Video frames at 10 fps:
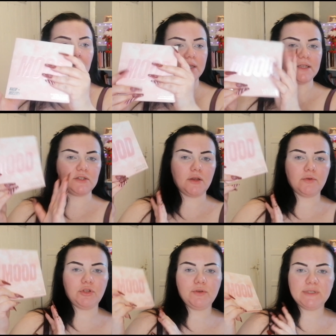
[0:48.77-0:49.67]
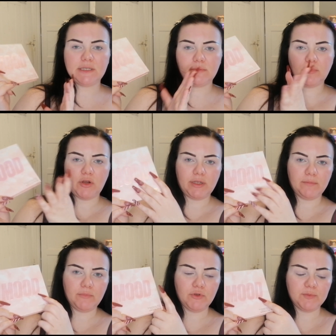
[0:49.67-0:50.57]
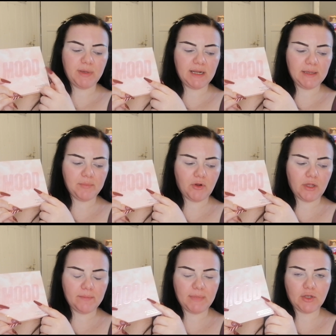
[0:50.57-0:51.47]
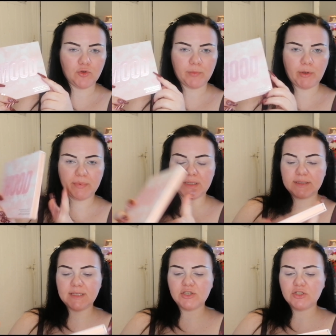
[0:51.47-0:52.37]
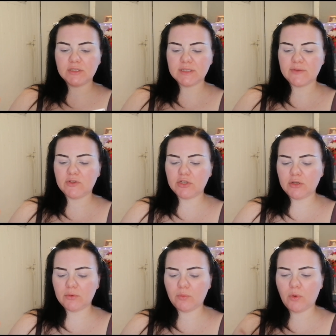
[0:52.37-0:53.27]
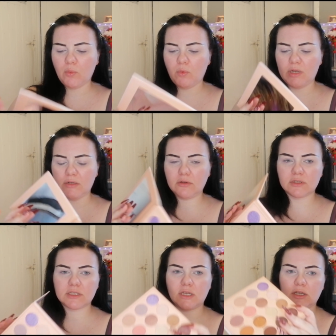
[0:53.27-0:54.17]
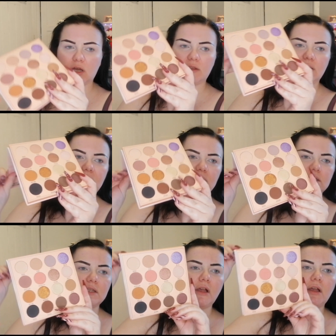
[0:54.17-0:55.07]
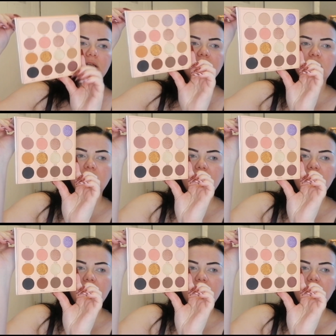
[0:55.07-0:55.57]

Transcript: Okay, so using my Mood Palette by Makeup Obsessions. If you don't know what it looks like on the inside,